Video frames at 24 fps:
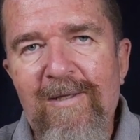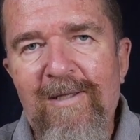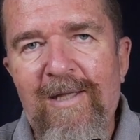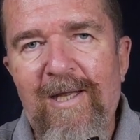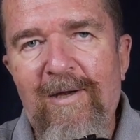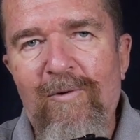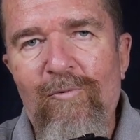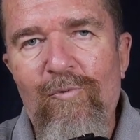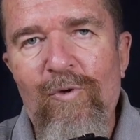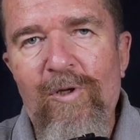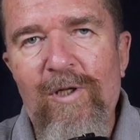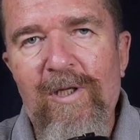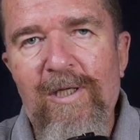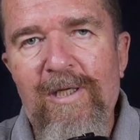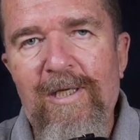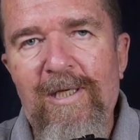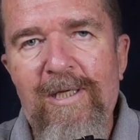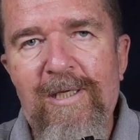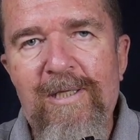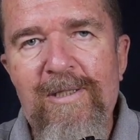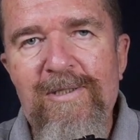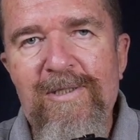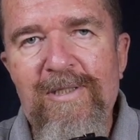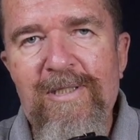that it
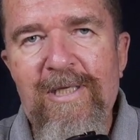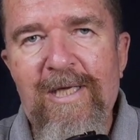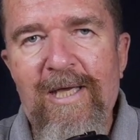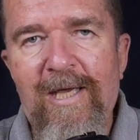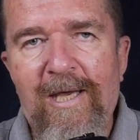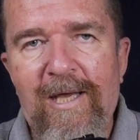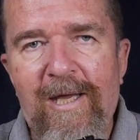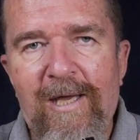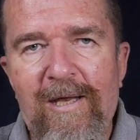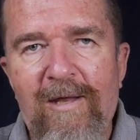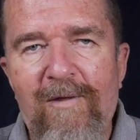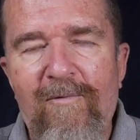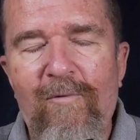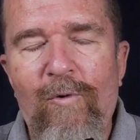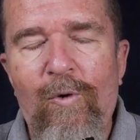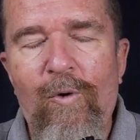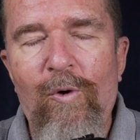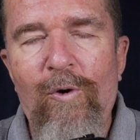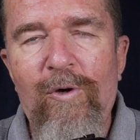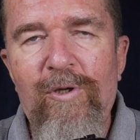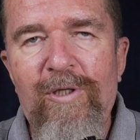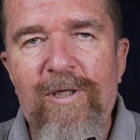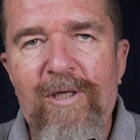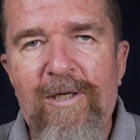really is kind of
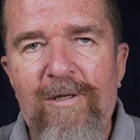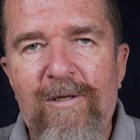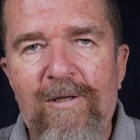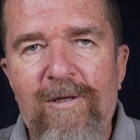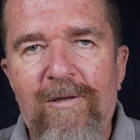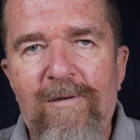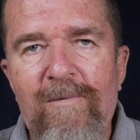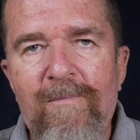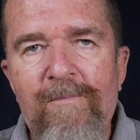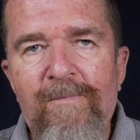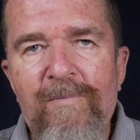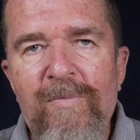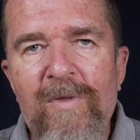oriented